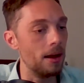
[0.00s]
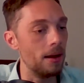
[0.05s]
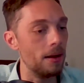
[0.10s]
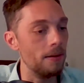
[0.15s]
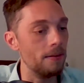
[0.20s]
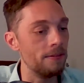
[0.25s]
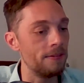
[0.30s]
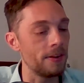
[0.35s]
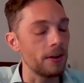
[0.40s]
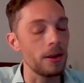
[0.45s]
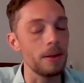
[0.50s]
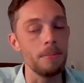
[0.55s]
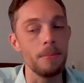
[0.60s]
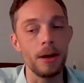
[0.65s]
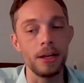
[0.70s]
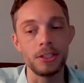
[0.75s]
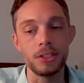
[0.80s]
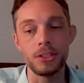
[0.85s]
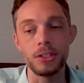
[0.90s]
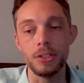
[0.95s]
very
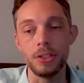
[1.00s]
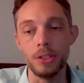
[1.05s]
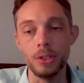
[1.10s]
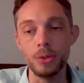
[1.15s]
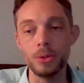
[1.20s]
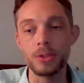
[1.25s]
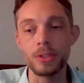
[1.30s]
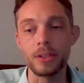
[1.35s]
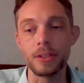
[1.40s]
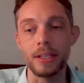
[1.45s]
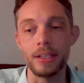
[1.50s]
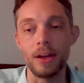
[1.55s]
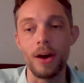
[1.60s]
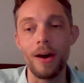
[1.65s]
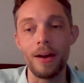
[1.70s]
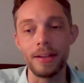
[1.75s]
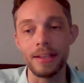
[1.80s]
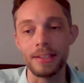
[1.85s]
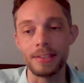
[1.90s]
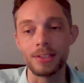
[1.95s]
much user and
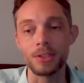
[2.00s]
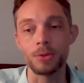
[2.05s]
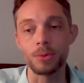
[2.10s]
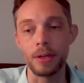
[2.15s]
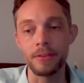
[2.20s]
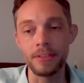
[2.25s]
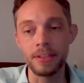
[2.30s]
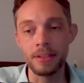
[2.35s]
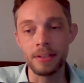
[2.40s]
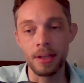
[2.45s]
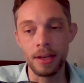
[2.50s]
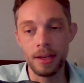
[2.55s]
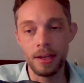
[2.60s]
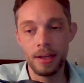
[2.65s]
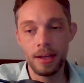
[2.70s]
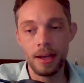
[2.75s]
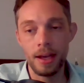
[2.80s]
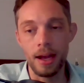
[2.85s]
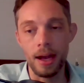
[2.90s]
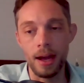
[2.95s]
audience driven,
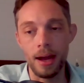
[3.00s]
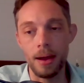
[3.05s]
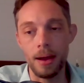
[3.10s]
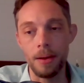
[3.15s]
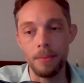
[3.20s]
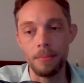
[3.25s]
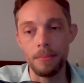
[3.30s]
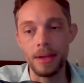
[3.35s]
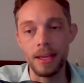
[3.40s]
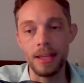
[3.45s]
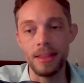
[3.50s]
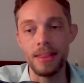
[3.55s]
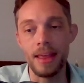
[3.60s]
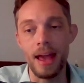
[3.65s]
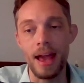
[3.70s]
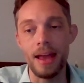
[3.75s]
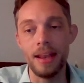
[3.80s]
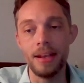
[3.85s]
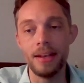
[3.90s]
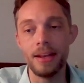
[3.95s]
in
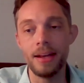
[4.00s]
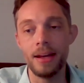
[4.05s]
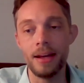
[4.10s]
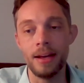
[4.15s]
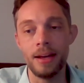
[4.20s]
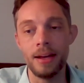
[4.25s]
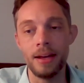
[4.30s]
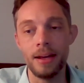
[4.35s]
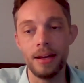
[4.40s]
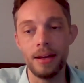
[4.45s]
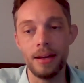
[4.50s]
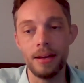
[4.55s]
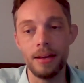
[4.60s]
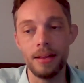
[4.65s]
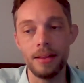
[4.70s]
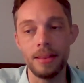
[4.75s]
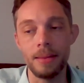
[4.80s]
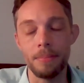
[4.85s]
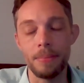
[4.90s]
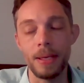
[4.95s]
that
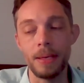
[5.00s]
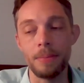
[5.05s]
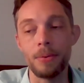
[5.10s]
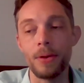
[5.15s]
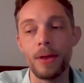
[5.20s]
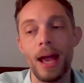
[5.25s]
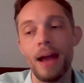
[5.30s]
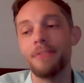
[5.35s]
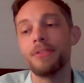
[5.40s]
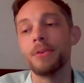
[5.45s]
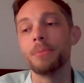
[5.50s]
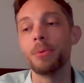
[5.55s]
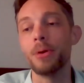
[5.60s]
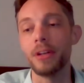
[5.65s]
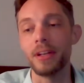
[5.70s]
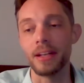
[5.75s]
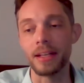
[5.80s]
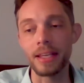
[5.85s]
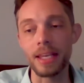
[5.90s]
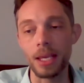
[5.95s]
the people have to put
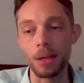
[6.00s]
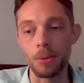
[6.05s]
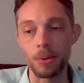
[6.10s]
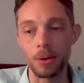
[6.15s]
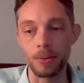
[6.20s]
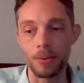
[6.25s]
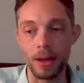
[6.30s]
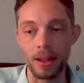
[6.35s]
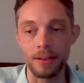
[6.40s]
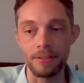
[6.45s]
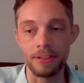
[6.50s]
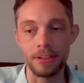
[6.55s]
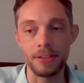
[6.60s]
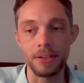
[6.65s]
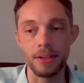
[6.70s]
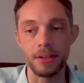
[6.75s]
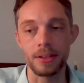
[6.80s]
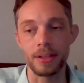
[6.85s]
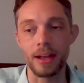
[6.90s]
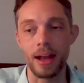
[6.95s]
in a keyword relevant
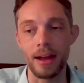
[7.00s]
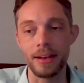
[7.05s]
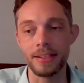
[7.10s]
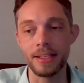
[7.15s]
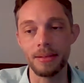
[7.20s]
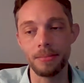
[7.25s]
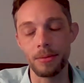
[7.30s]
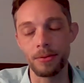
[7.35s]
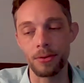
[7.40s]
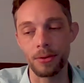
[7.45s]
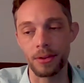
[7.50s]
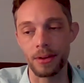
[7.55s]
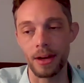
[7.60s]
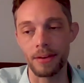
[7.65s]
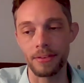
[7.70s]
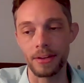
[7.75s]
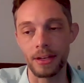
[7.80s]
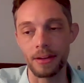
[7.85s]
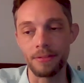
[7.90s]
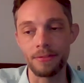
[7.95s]
to your content before they're
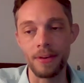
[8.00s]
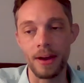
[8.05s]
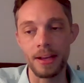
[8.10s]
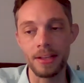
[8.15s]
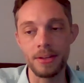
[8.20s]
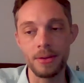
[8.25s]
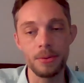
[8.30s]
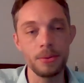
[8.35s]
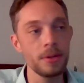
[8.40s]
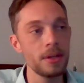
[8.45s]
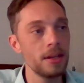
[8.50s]
ever going to find you.